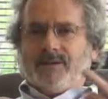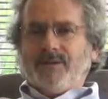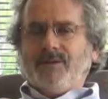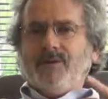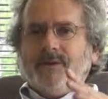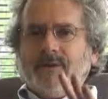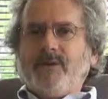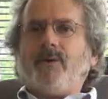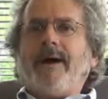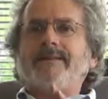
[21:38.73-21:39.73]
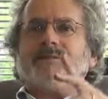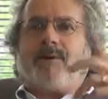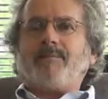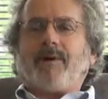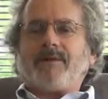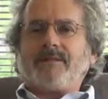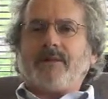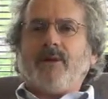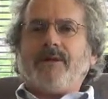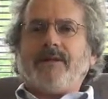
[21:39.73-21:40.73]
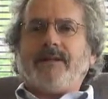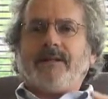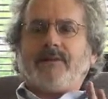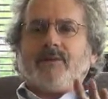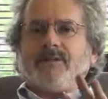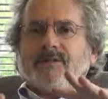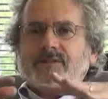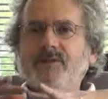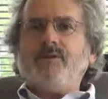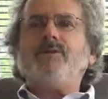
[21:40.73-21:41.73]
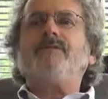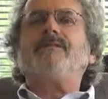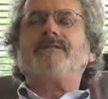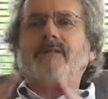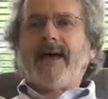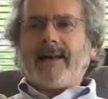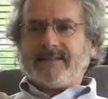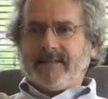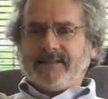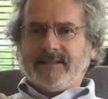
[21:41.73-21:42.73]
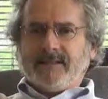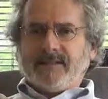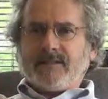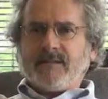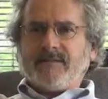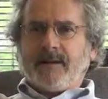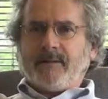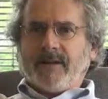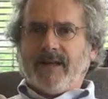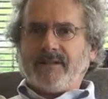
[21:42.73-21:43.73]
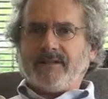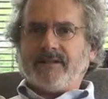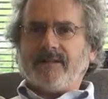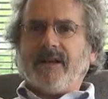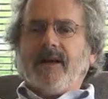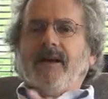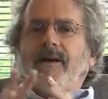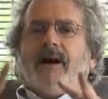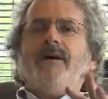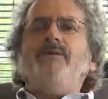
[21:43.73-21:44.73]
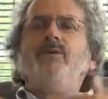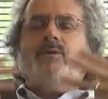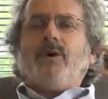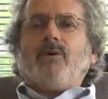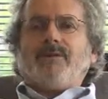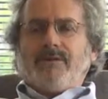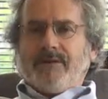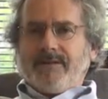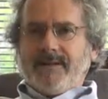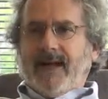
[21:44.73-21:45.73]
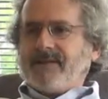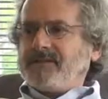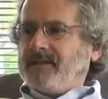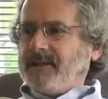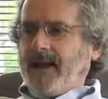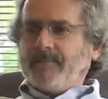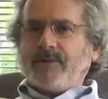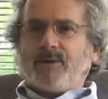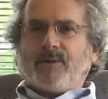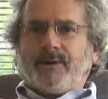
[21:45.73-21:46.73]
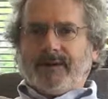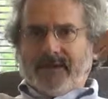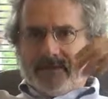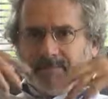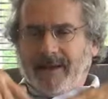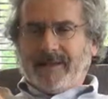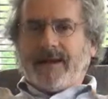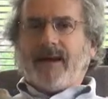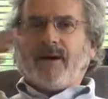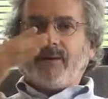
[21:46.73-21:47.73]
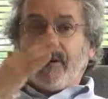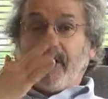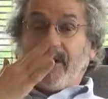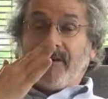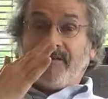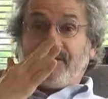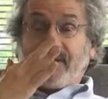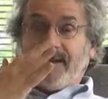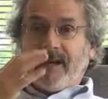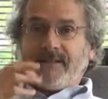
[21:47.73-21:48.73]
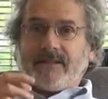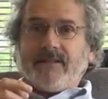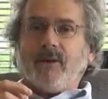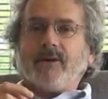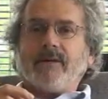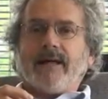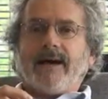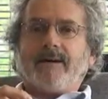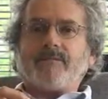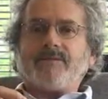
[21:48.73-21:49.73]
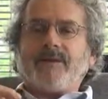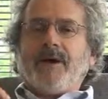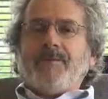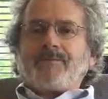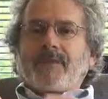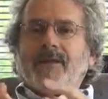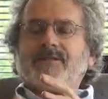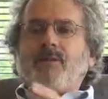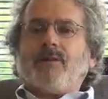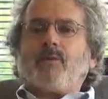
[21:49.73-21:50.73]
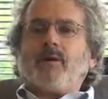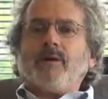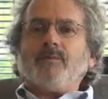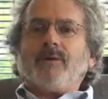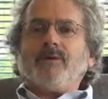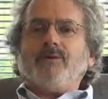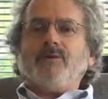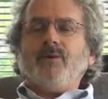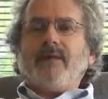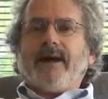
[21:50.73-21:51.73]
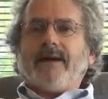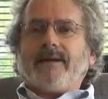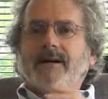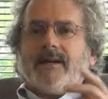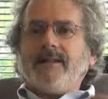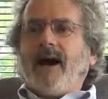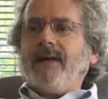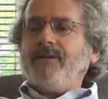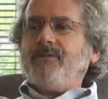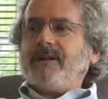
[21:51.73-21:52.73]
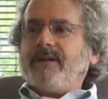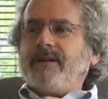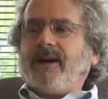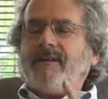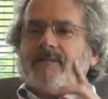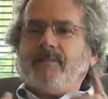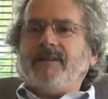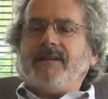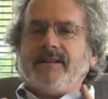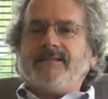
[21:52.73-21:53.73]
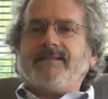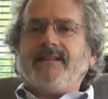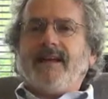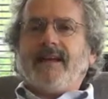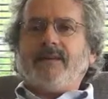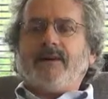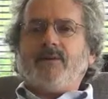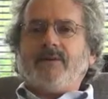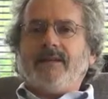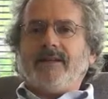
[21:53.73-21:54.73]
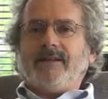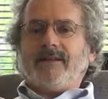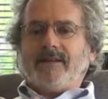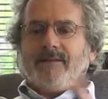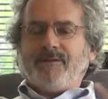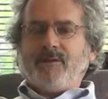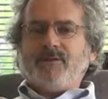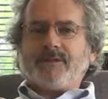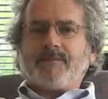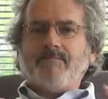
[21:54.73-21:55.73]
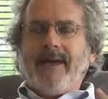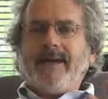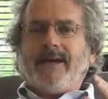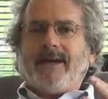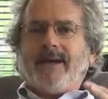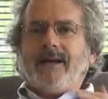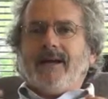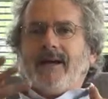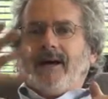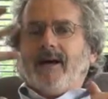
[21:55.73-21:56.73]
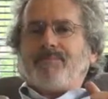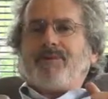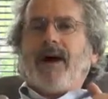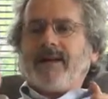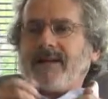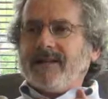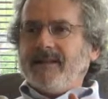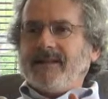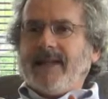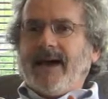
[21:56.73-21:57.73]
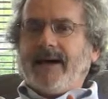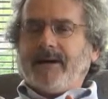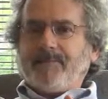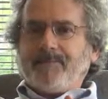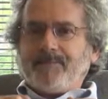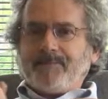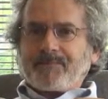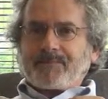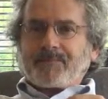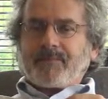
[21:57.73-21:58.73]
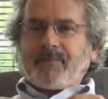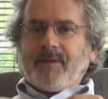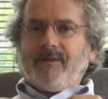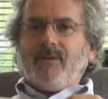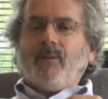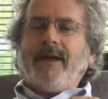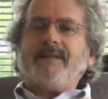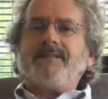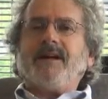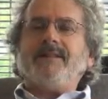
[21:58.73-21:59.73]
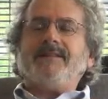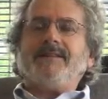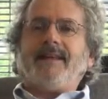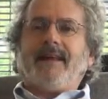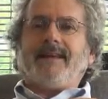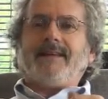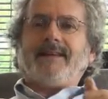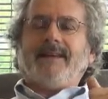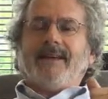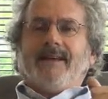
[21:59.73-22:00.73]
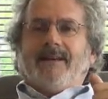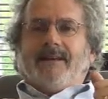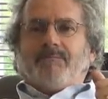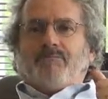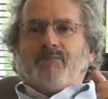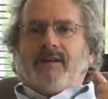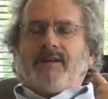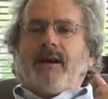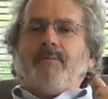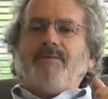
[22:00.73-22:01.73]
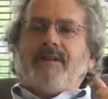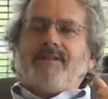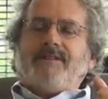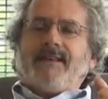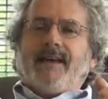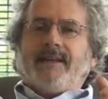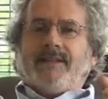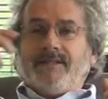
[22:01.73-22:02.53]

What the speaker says: to do in the US what Barcelona did, which is universal access to digital fabrication, a new notion of a national laboratory made out of connected local labs. And so in a world where you do that, a lot of what a government does today you don't need. If you just make a product in the lab, the way it's done today, it comes in, say, in a